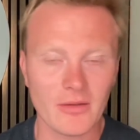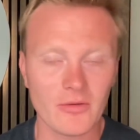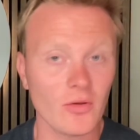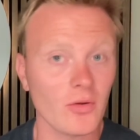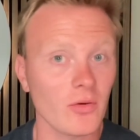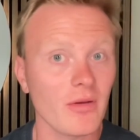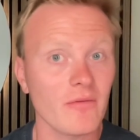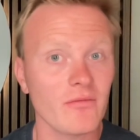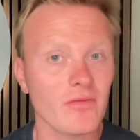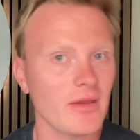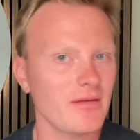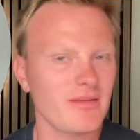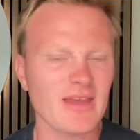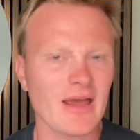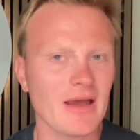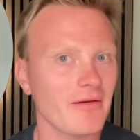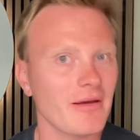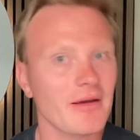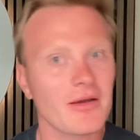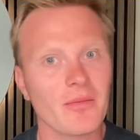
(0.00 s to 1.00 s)
don't know if they're
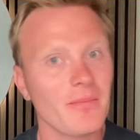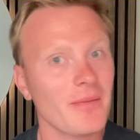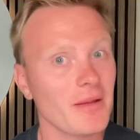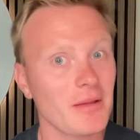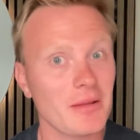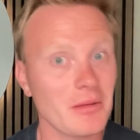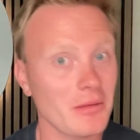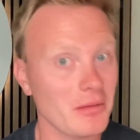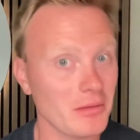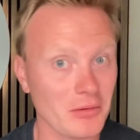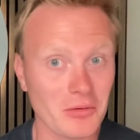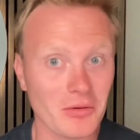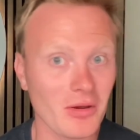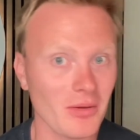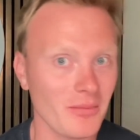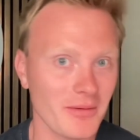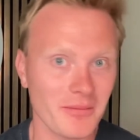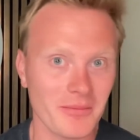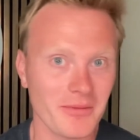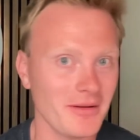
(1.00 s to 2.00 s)
direct competitors or not,
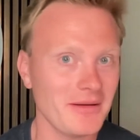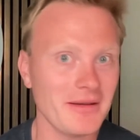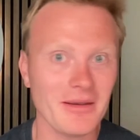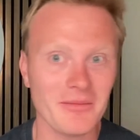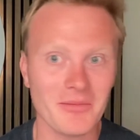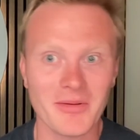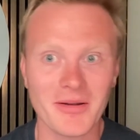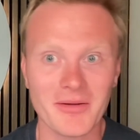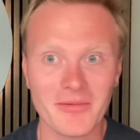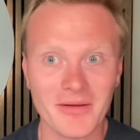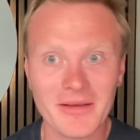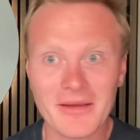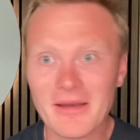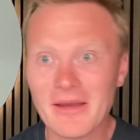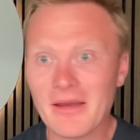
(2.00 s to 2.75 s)
but I'm going to name them anyway.